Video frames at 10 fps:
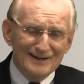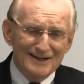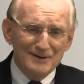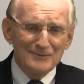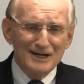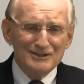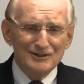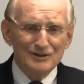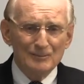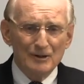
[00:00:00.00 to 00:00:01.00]
I'm
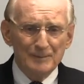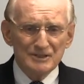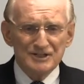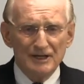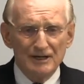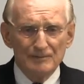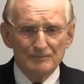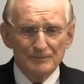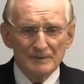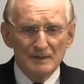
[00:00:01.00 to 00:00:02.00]
Dr. Herb Raymond-Snyder.
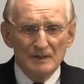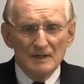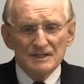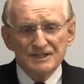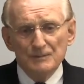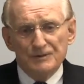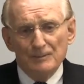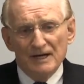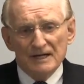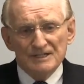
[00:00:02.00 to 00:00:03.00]

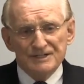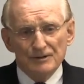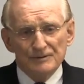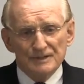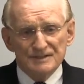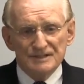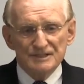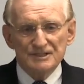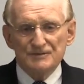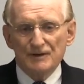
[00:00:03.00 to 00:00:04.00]
Symptomatic stone
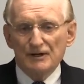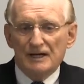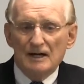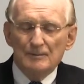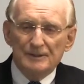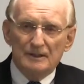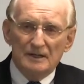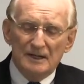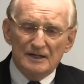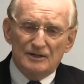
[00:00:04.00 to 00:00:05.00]
disease is very common
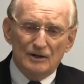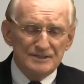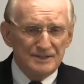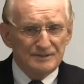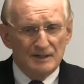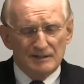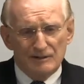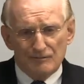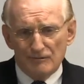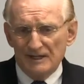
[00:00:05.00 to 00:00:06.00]
and causes a
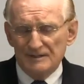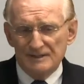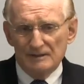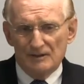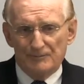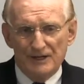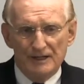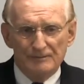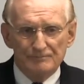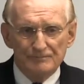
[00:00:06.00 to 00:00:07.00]
great deal of
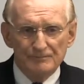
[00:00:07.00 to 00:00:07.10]
pain.